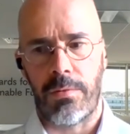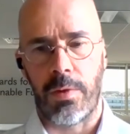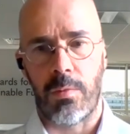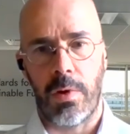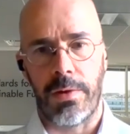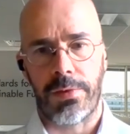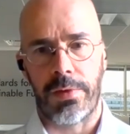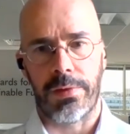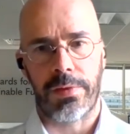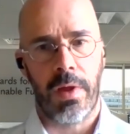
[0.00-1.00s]
requires
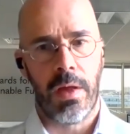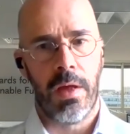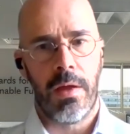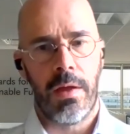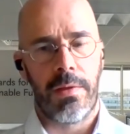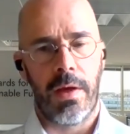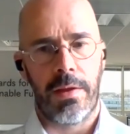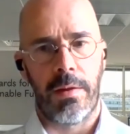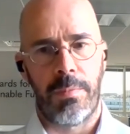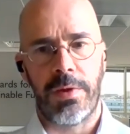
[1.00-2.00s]
is
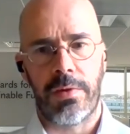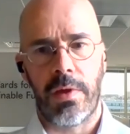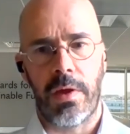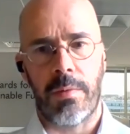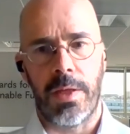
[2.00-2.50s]
that the BC,